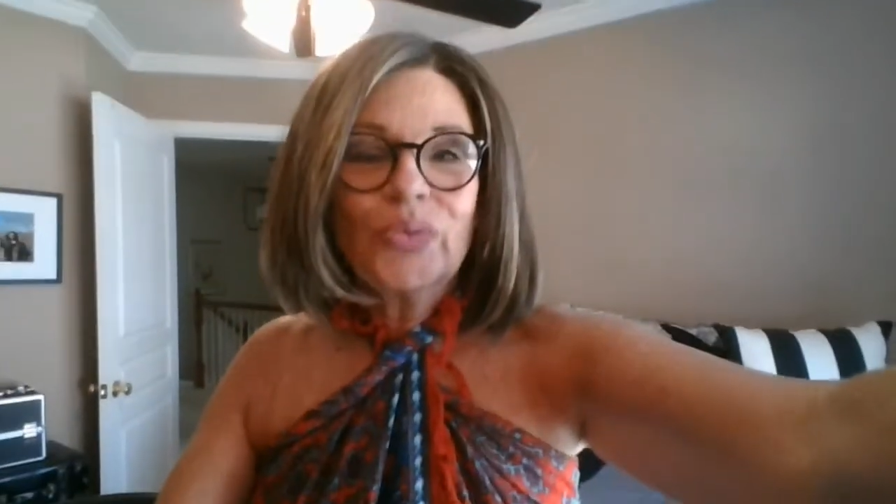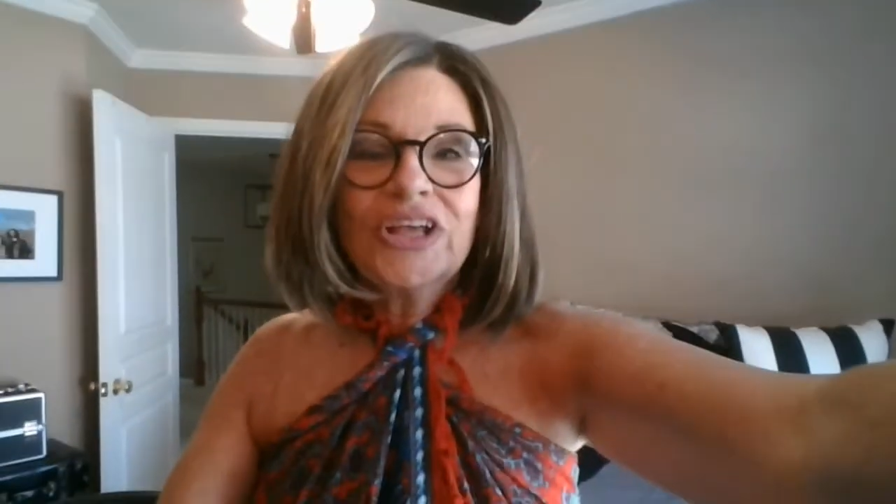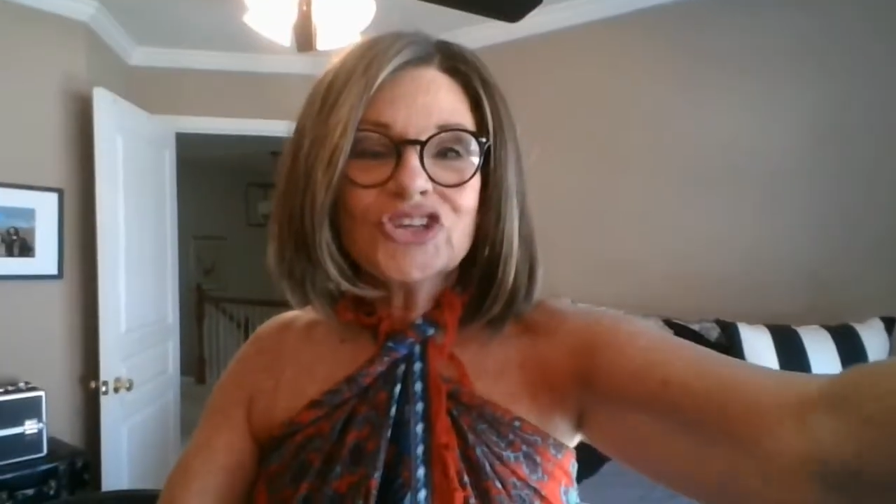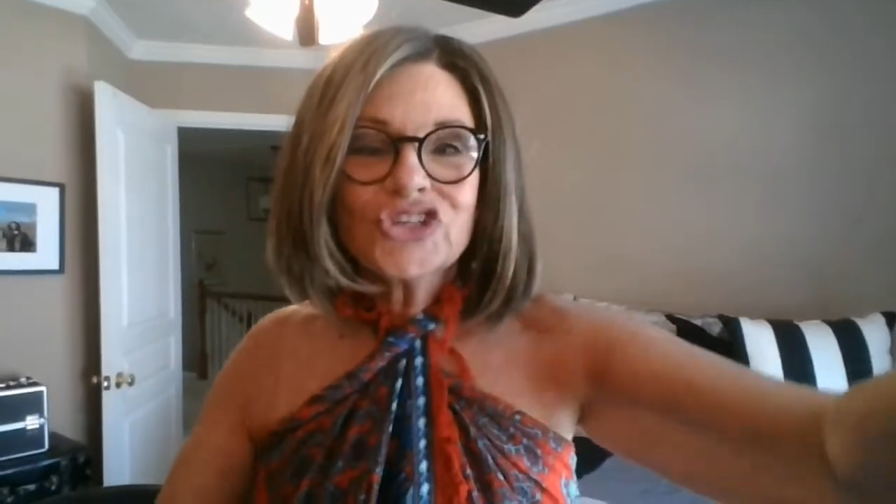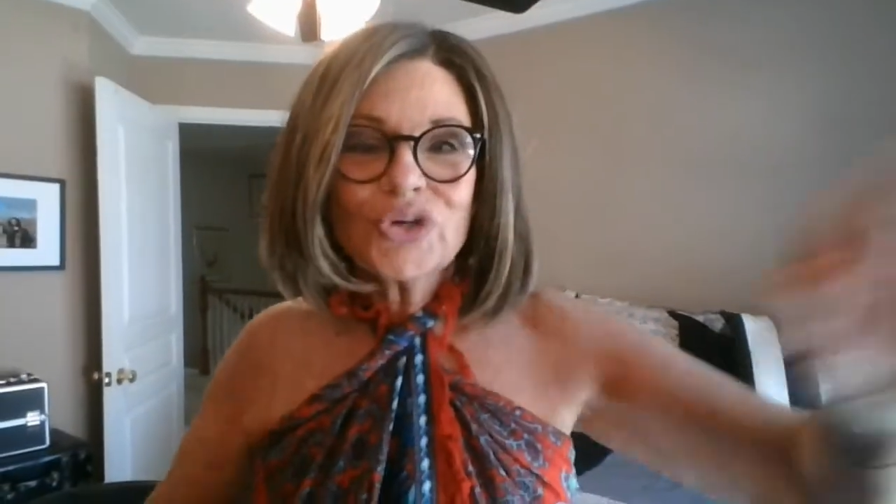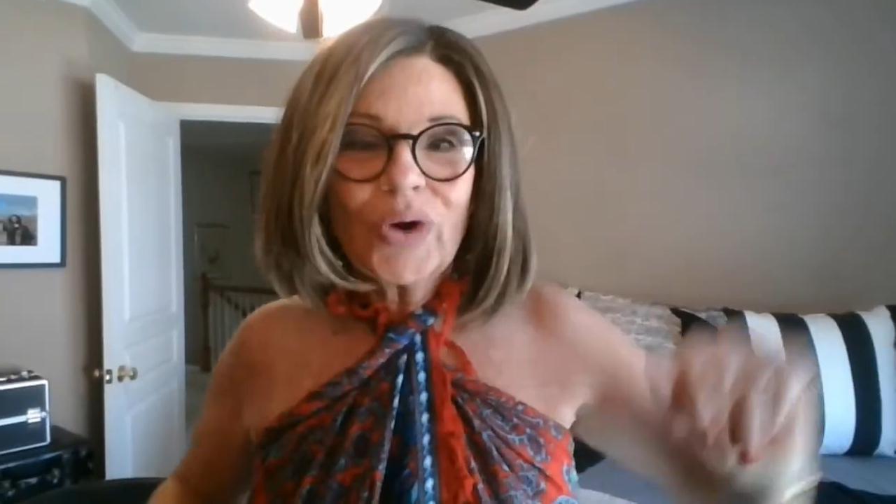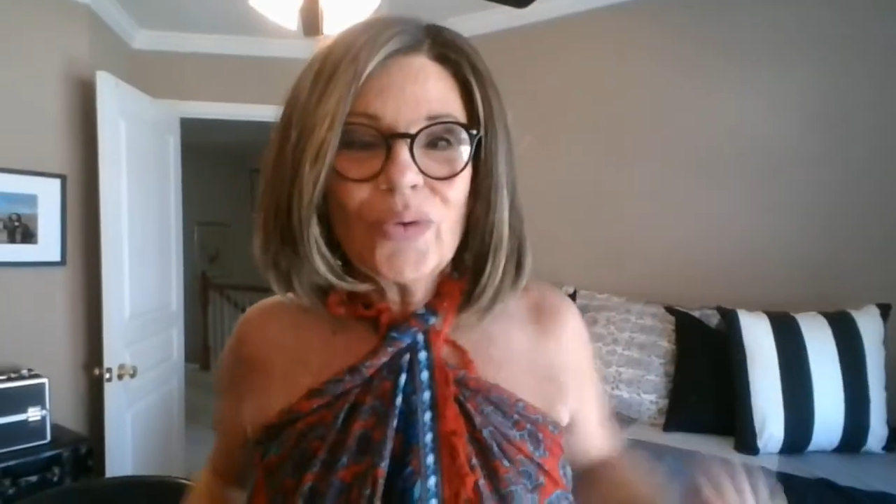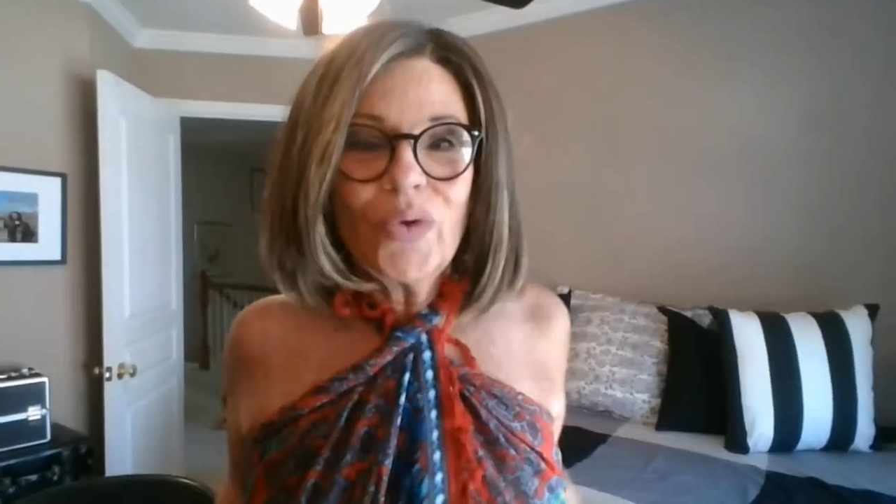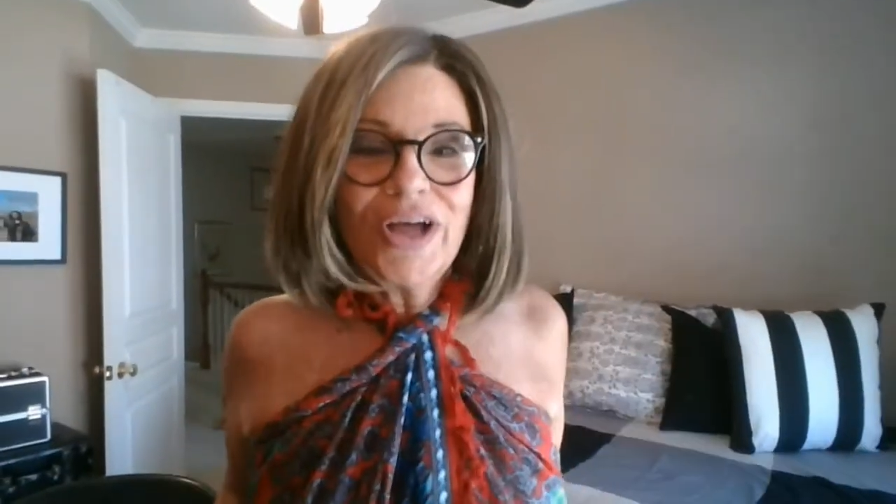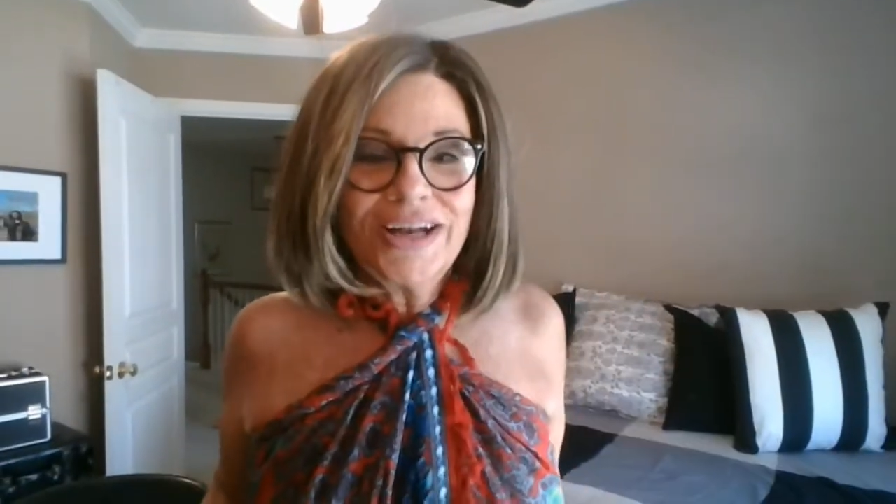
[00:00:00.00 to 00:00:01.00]
real
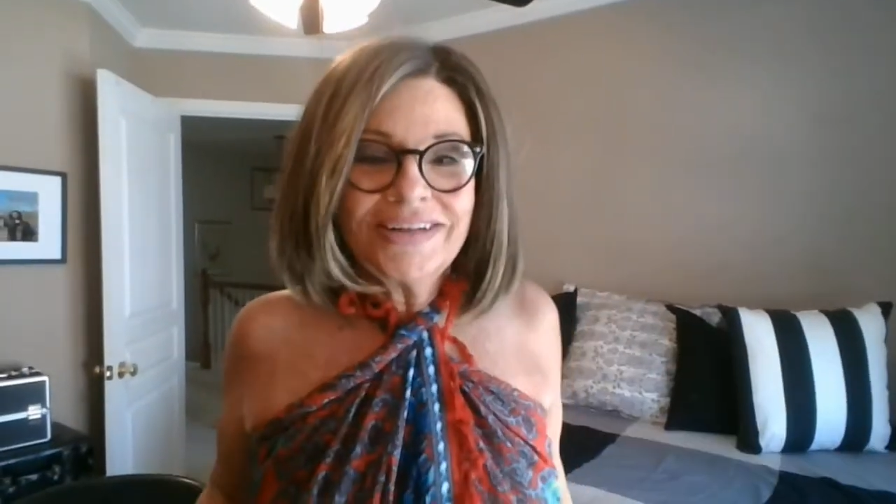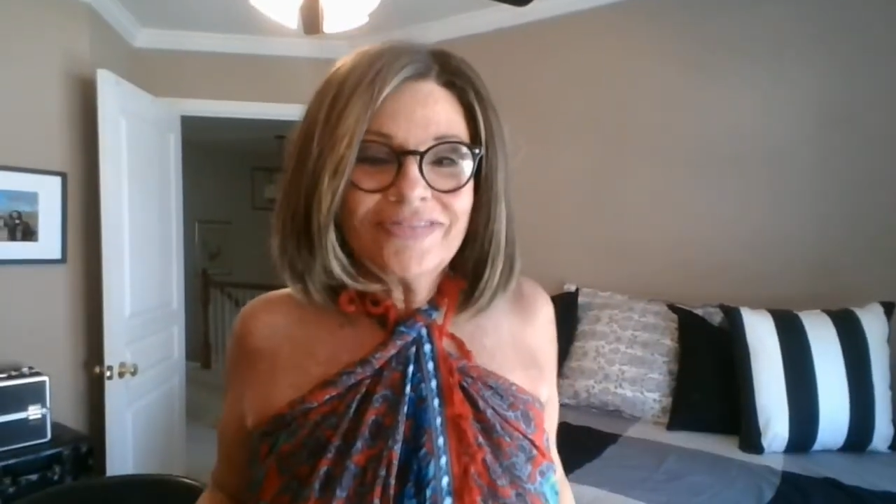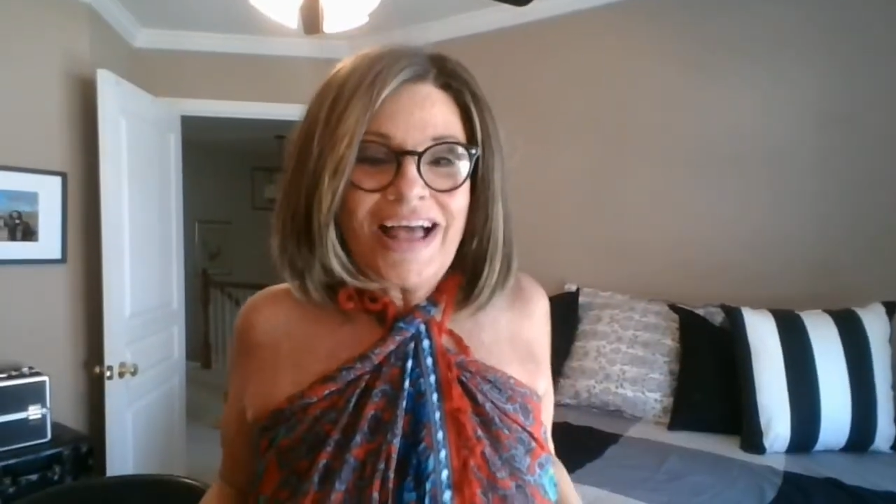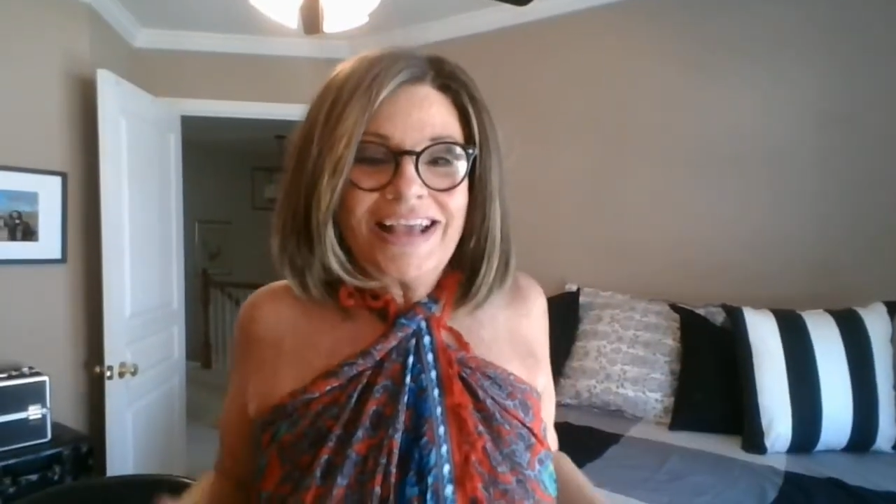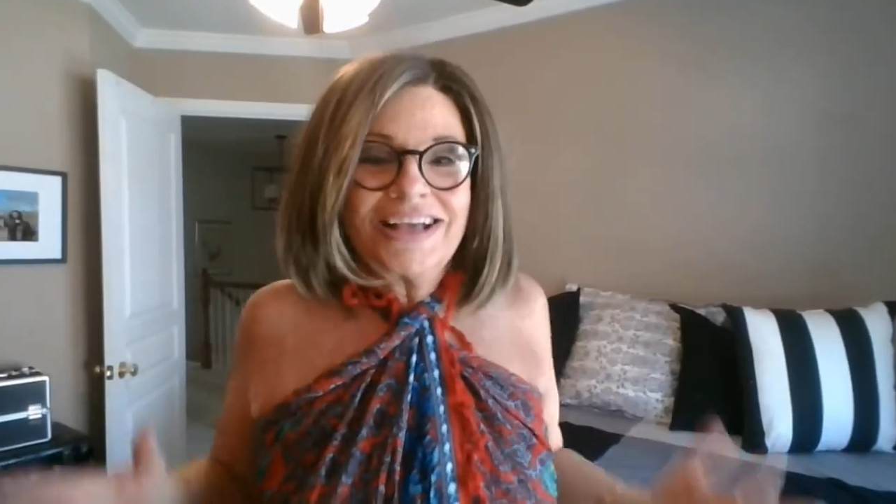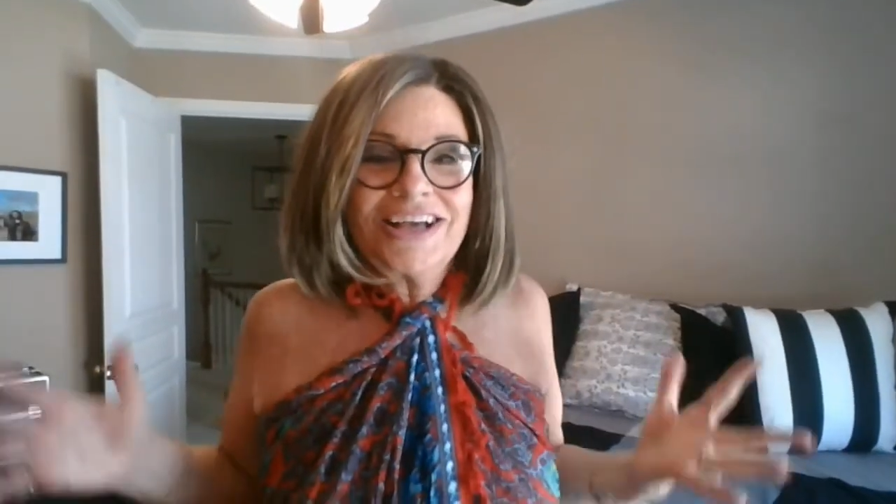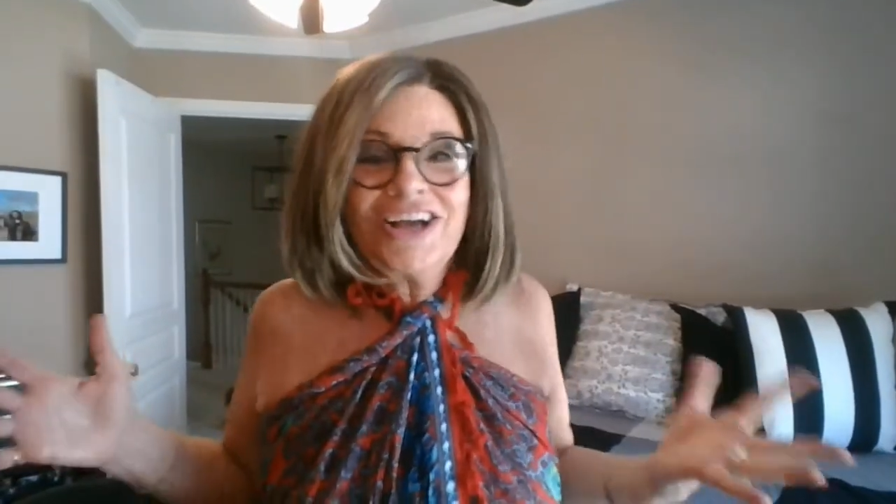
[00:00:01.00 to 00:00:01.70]
short one, like